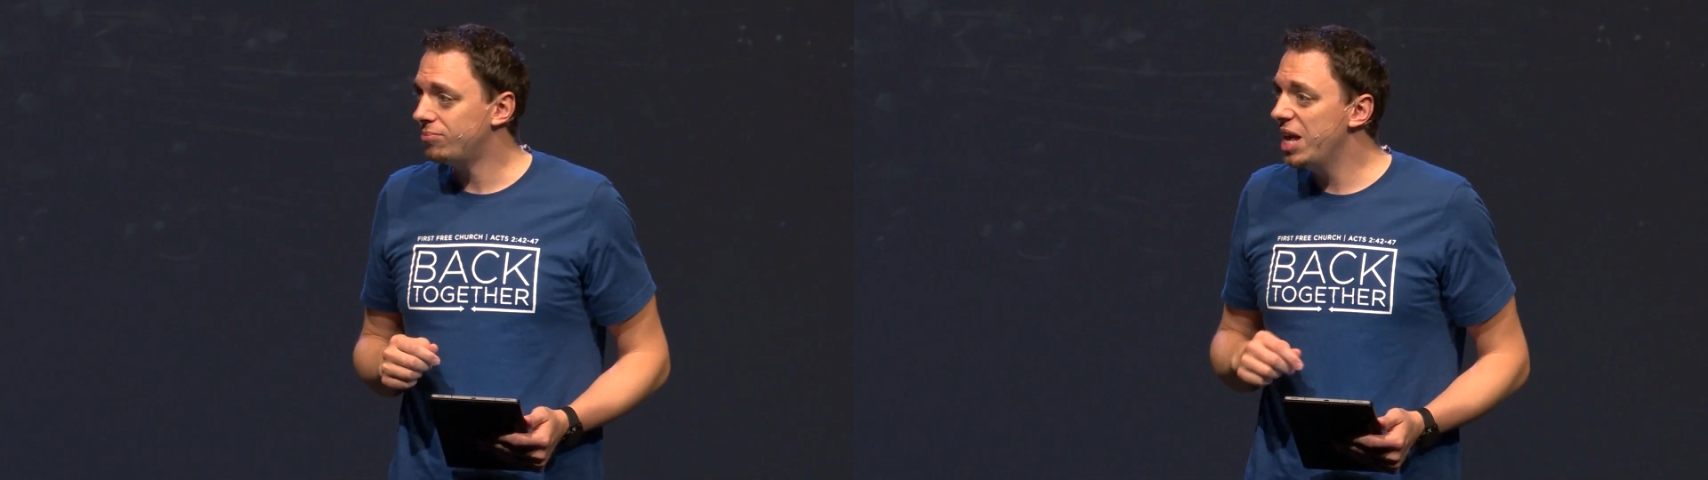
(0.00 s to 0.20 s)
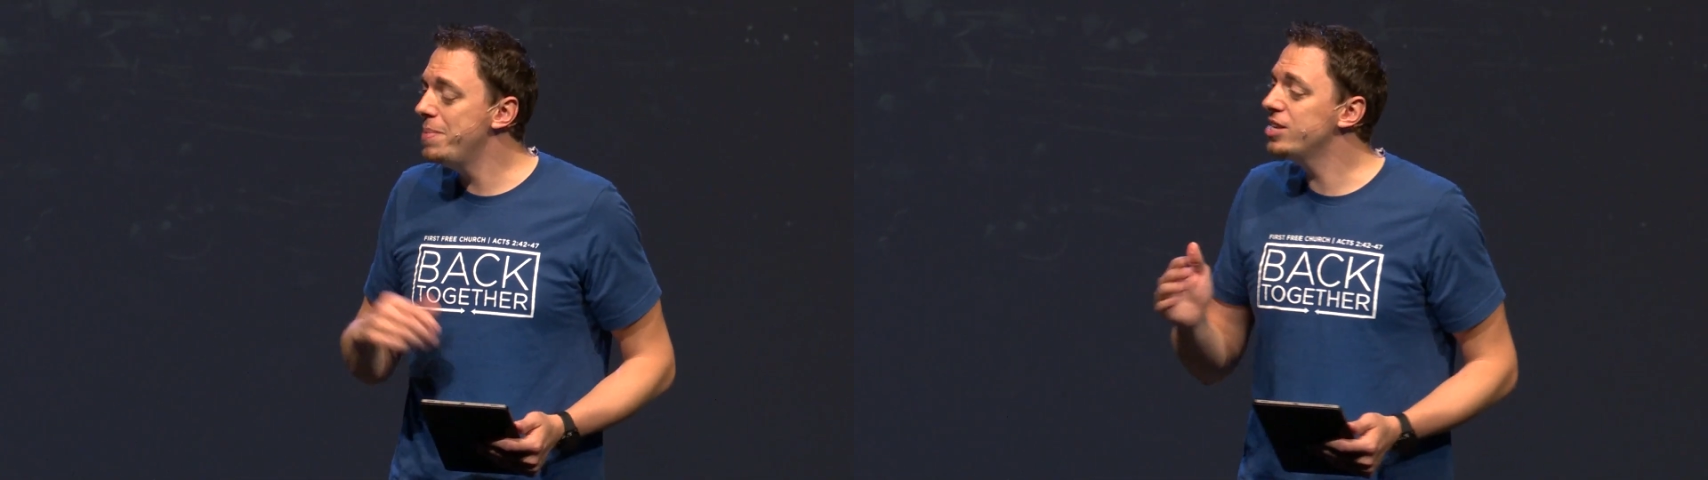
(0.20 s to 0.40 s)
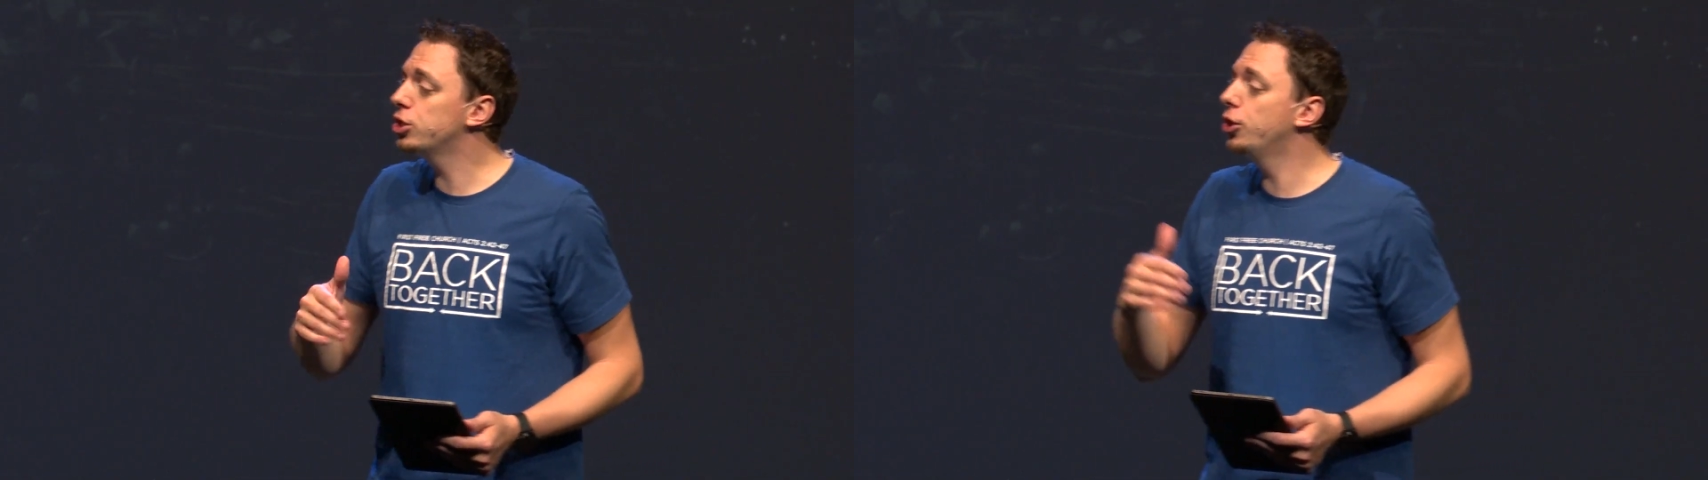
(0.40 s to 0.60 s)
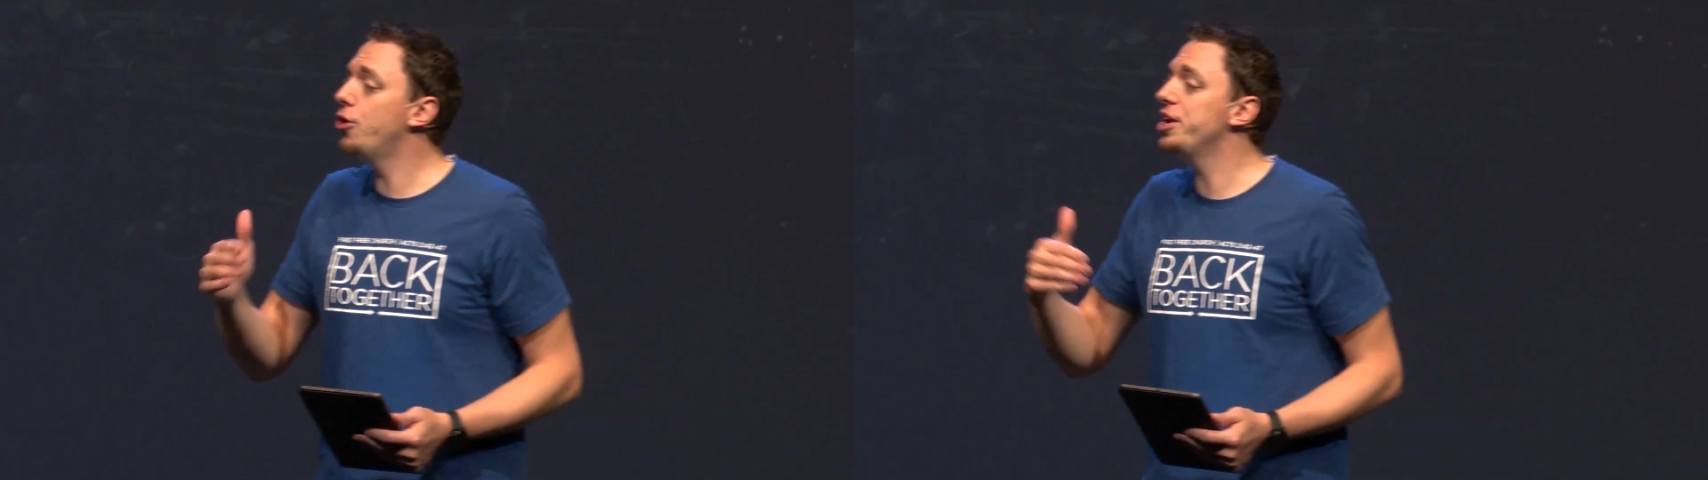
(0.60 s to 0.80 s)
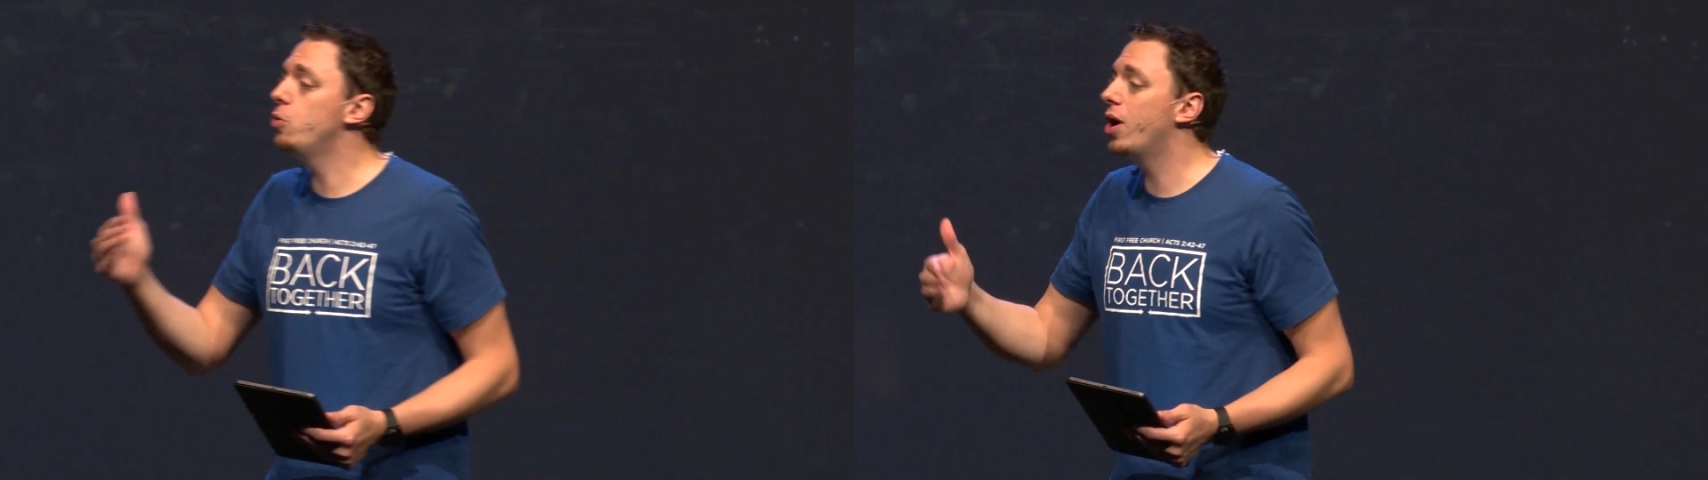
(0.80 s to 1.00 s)
It means
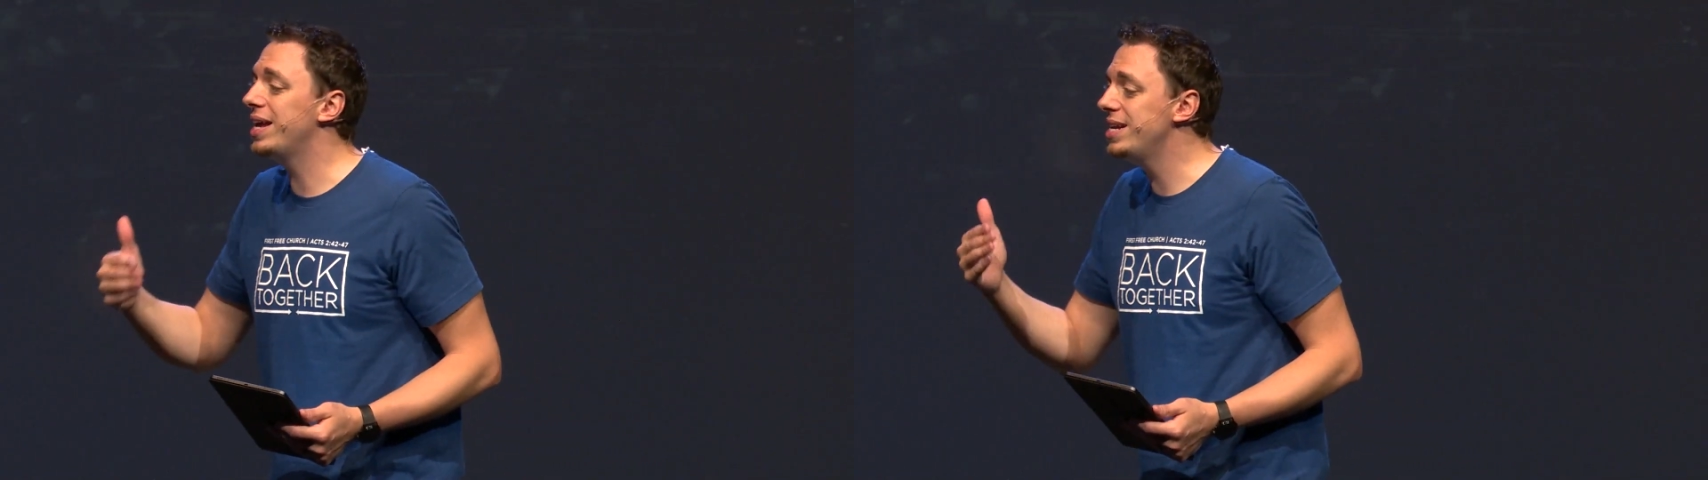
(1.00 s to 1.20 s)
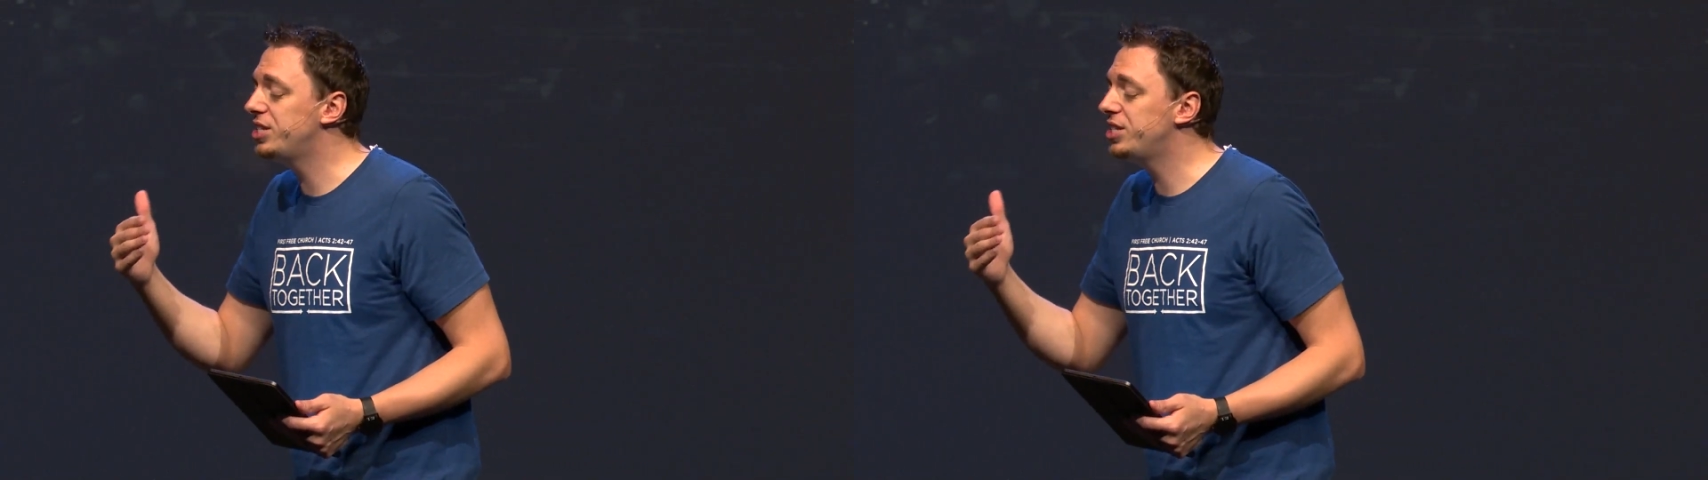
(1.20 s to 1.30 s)
learning what he